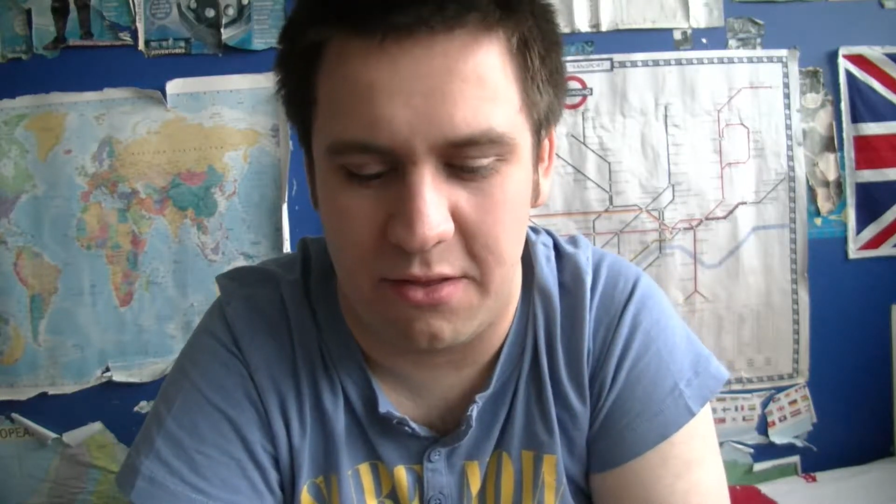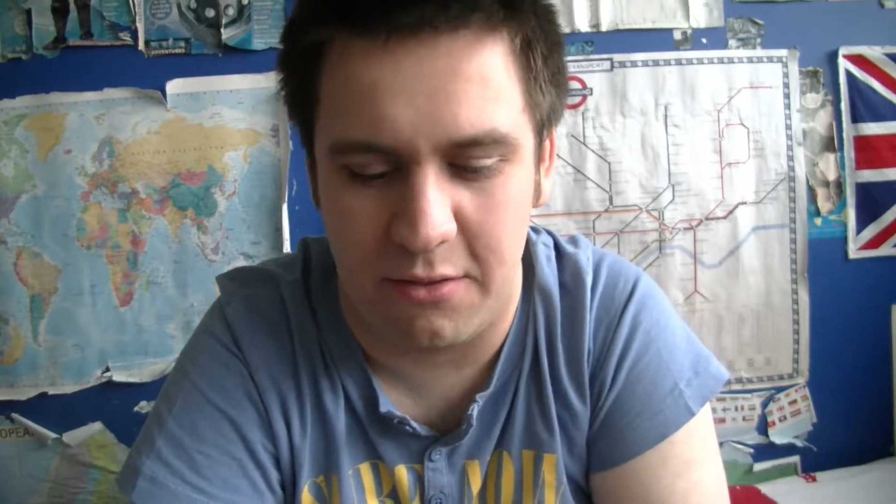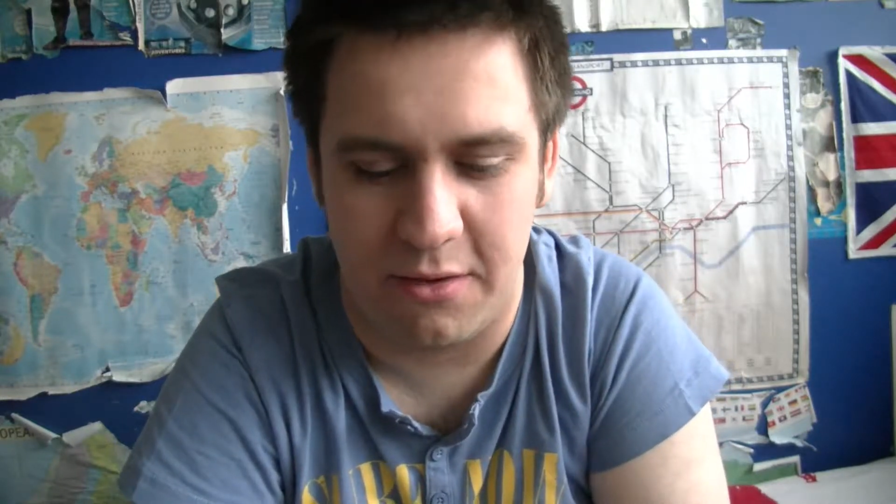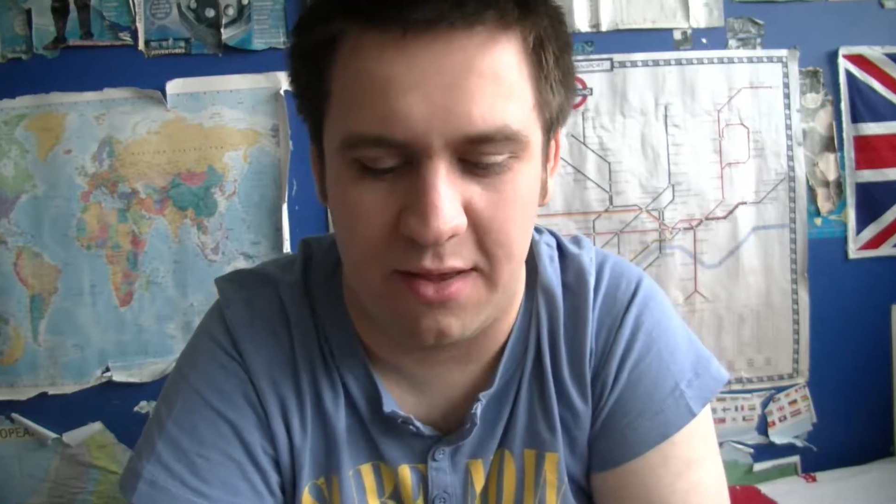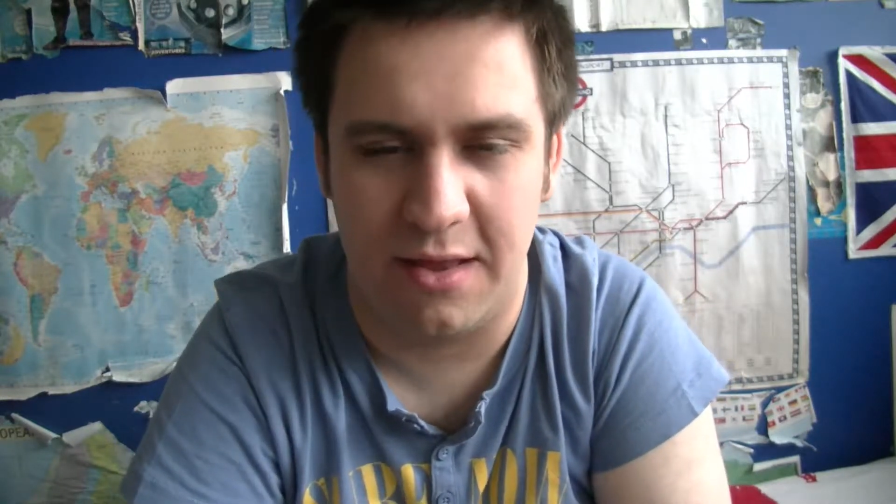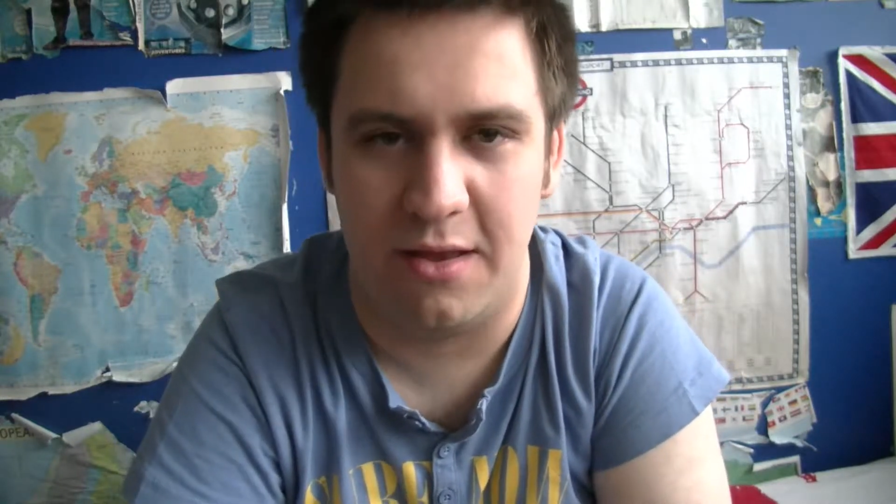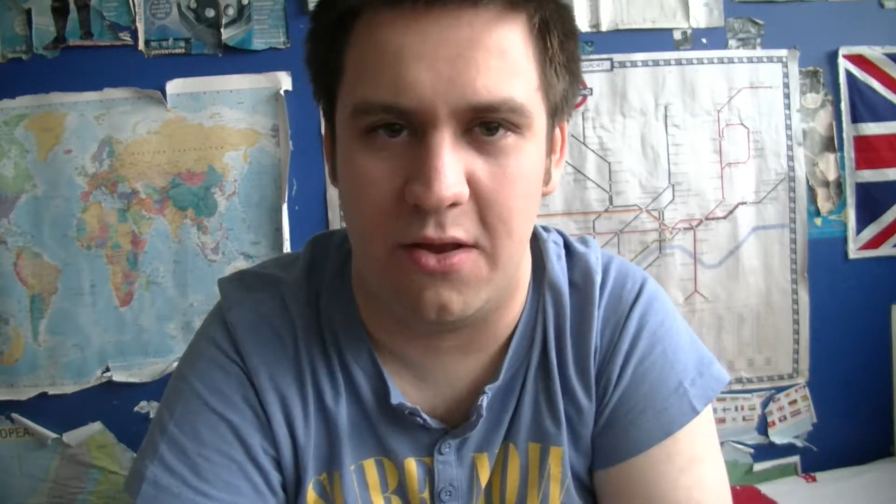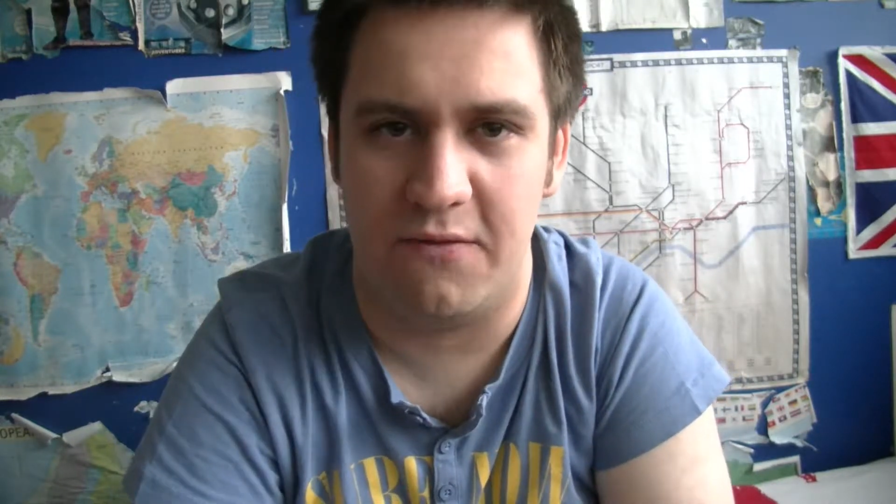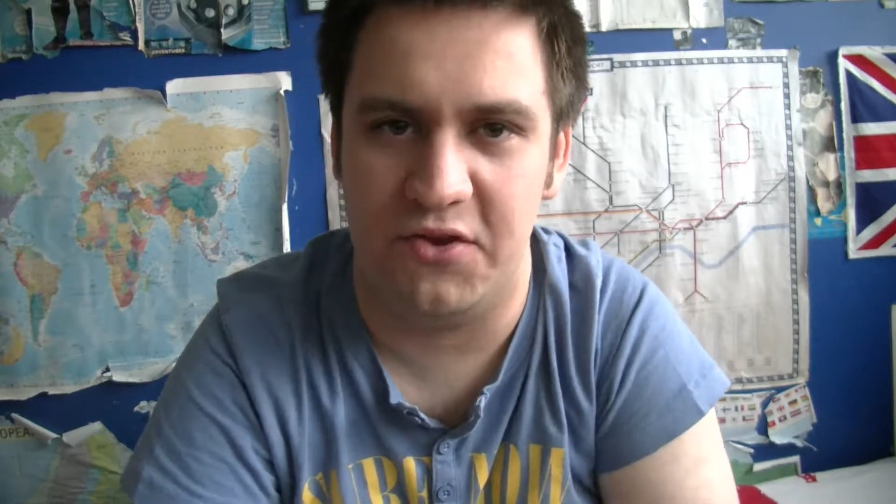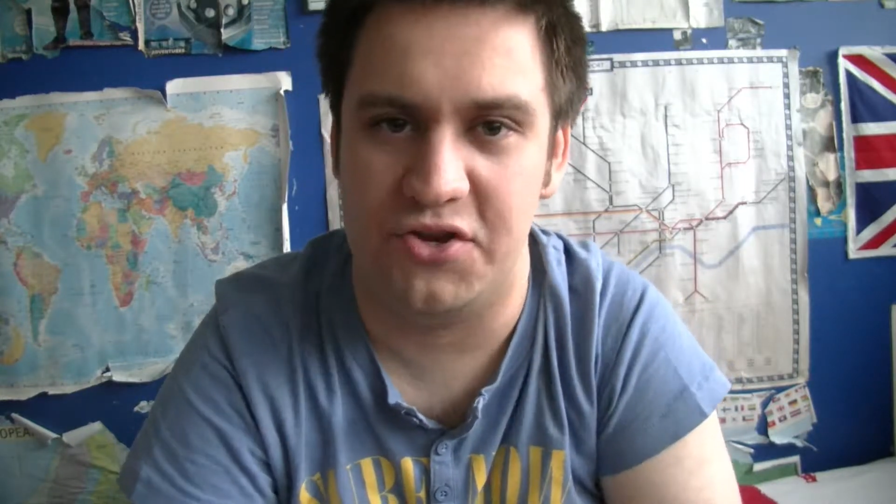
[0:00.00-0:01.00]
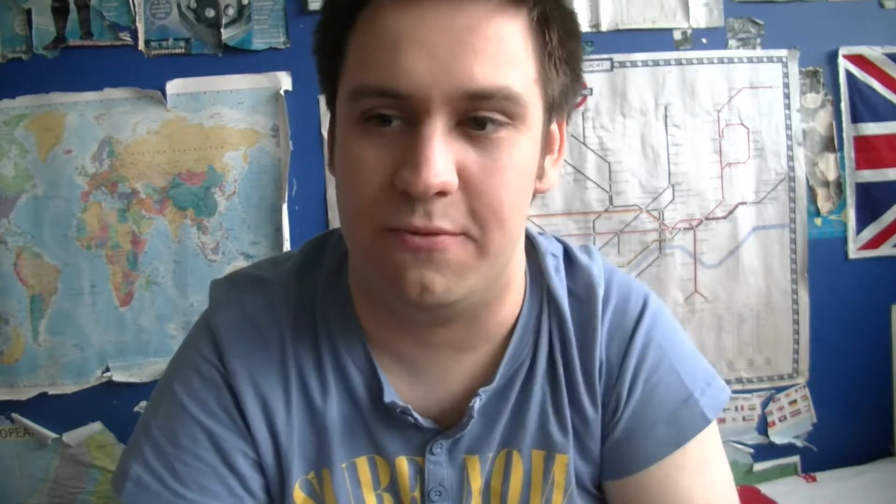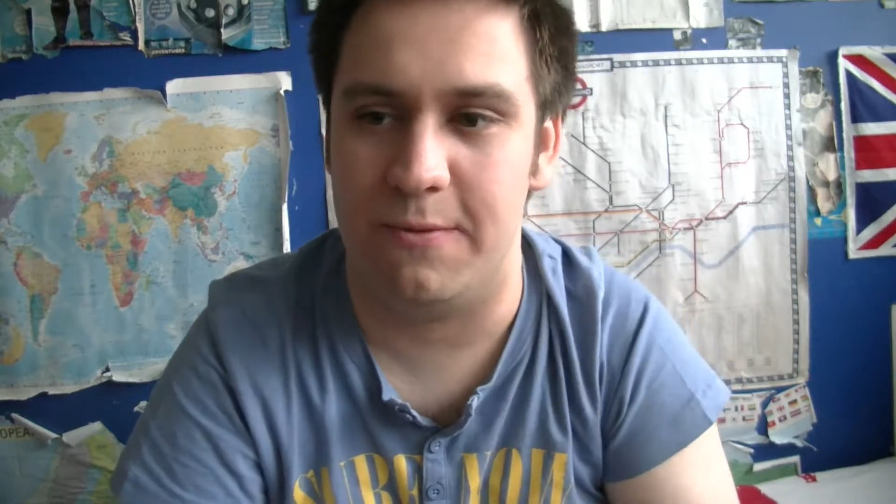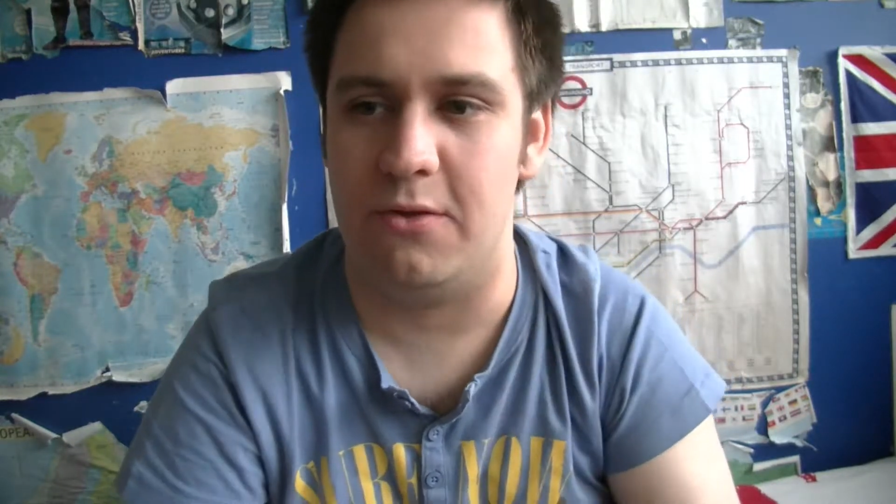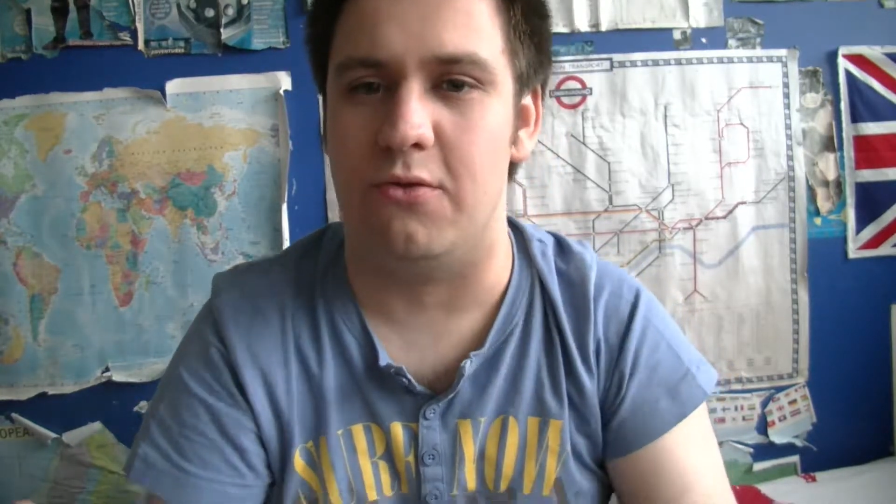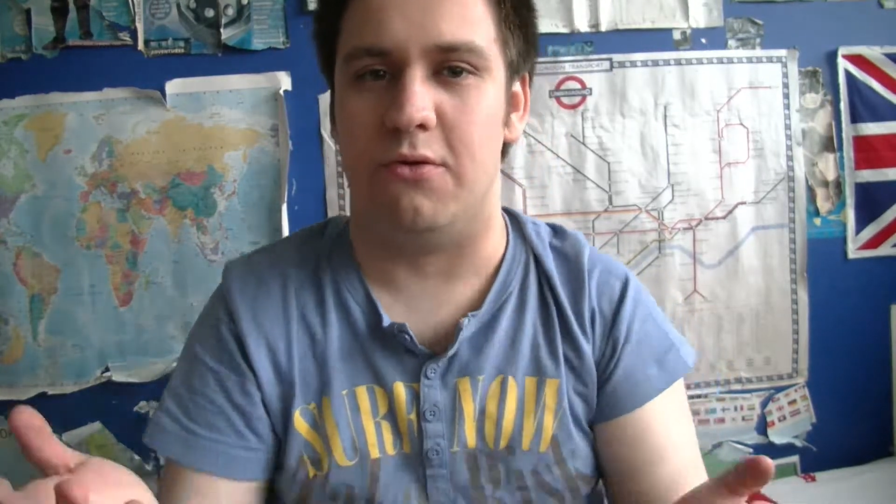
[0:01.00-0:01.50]
though, like in An Earthly Child
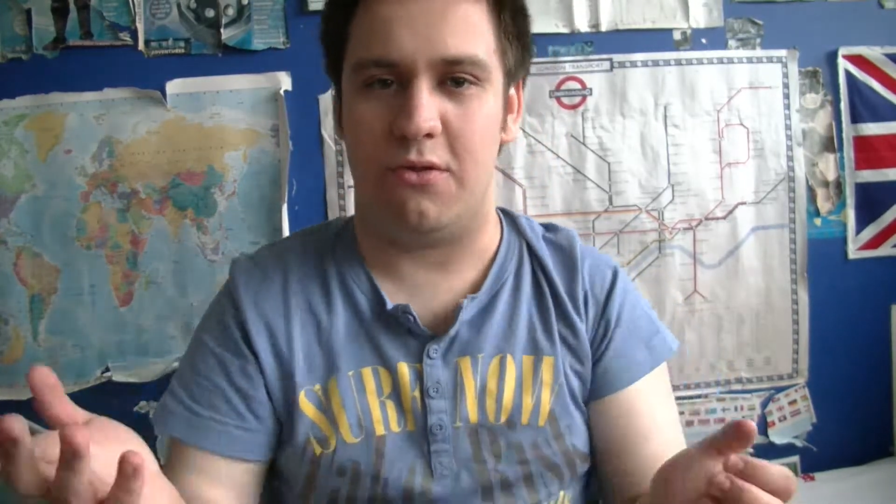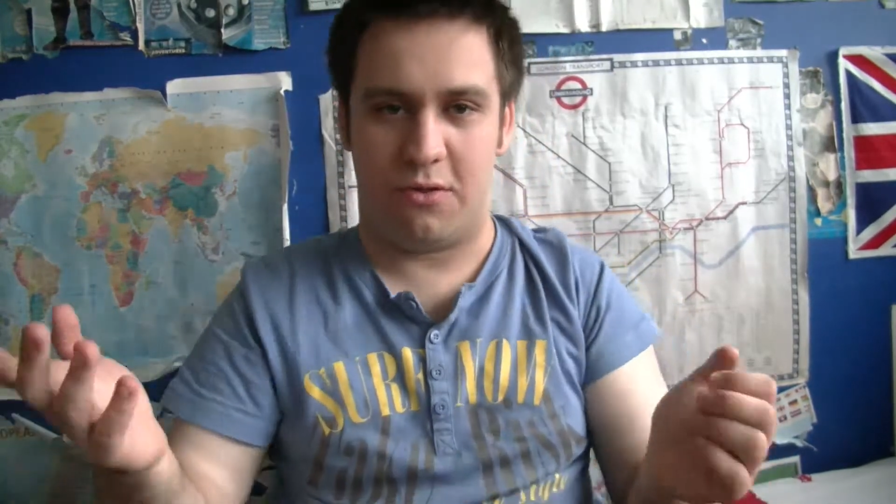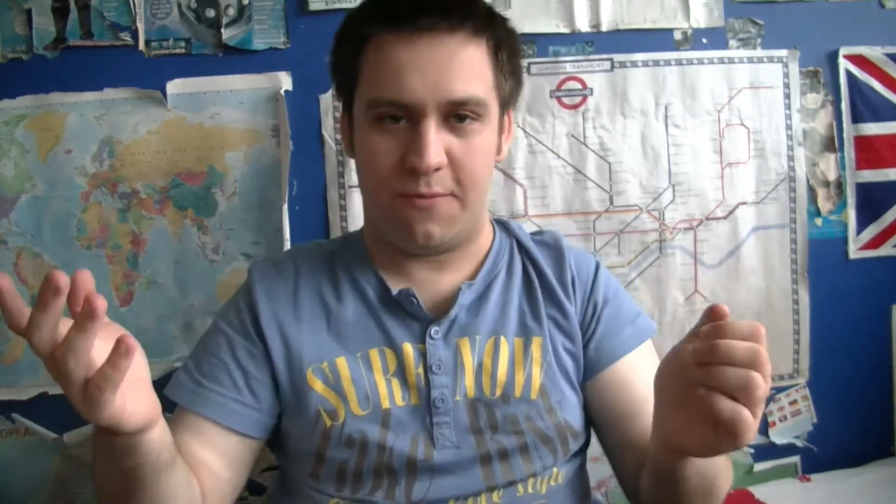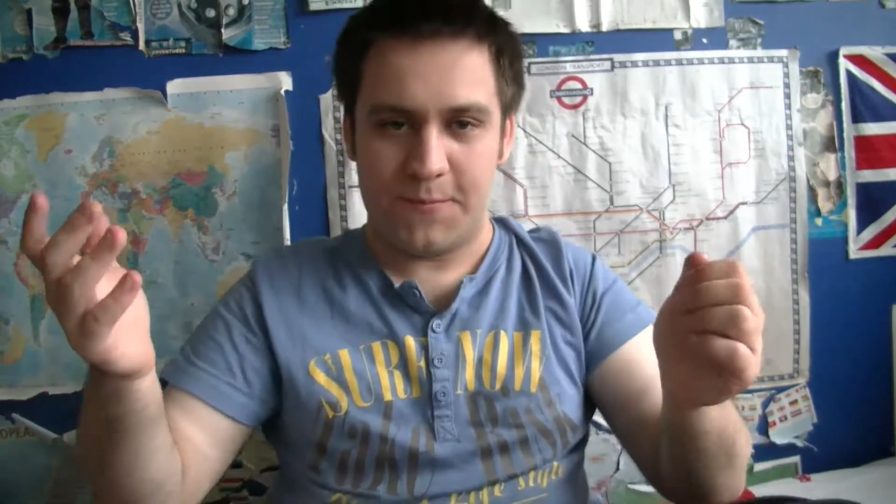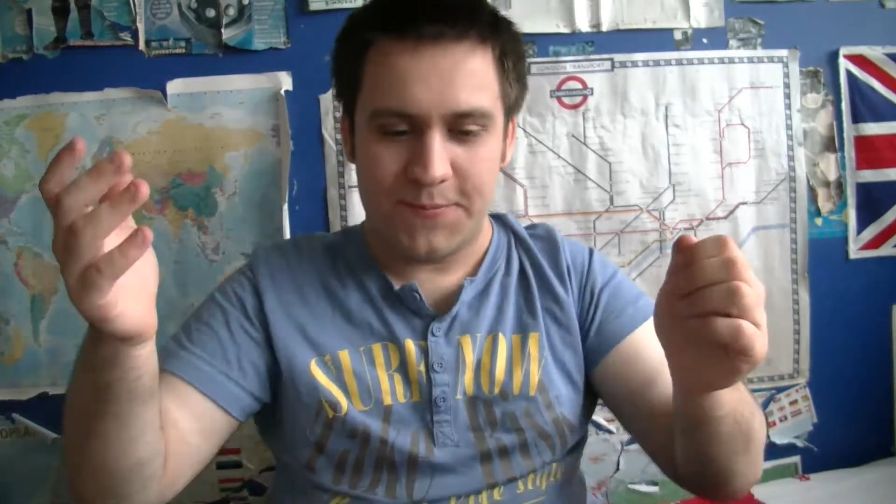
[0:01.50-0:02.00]
when the Doctor's